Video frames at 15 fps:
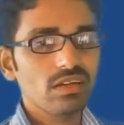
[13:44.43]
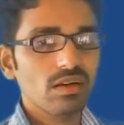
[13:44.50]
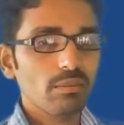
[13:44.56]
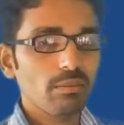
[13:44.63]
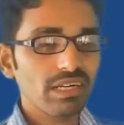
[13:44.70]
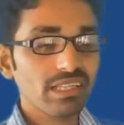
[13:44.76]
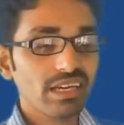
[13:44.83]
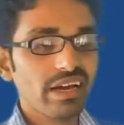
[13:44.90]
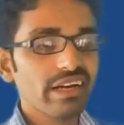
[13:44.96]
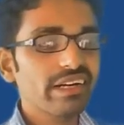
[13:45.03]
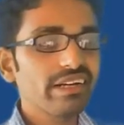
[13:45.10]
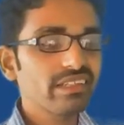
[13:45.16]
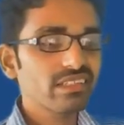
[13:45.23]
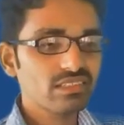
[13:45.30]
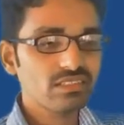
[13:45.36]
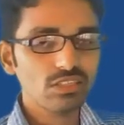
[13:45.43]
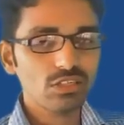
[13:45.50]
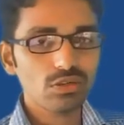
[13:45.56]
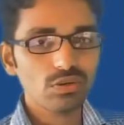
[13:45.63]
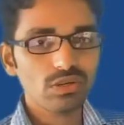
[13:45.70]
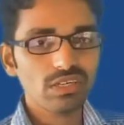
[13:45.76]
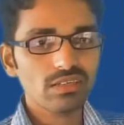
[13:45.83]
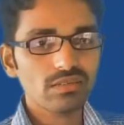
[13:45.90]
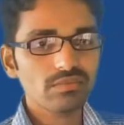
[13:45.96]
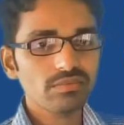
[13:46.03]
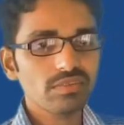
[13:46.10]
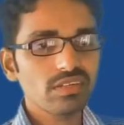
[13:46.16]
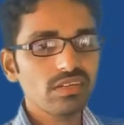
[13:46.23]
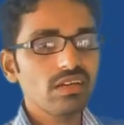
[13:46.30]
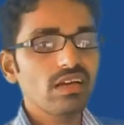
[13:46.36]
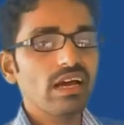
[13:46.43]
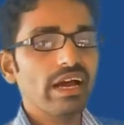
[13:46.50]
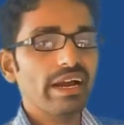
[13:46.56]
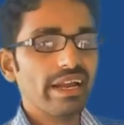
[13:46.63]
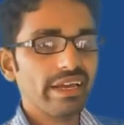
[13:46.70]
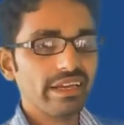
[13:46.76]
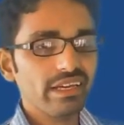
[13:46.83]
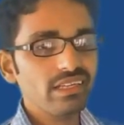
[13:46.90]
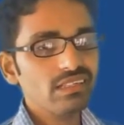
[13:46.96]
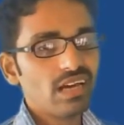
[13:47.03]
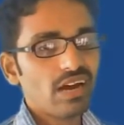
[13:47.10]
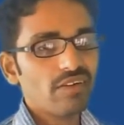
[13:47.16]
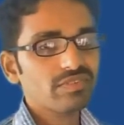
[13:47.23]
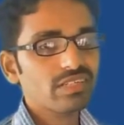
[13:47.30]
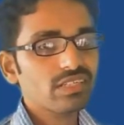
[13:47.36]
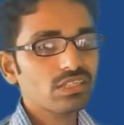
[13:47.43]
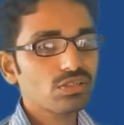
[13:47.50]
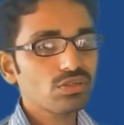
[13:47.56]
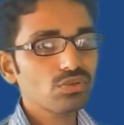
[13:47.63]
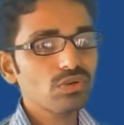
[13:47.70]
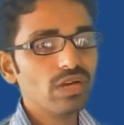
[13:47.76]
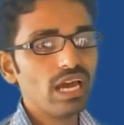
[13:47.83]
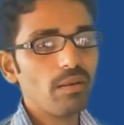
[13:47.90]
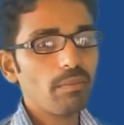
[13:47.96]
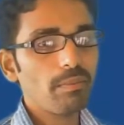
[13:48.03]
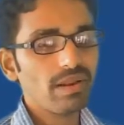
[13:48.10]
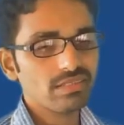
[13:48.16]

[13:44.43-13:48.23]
but the current is 0 here, and again after 2L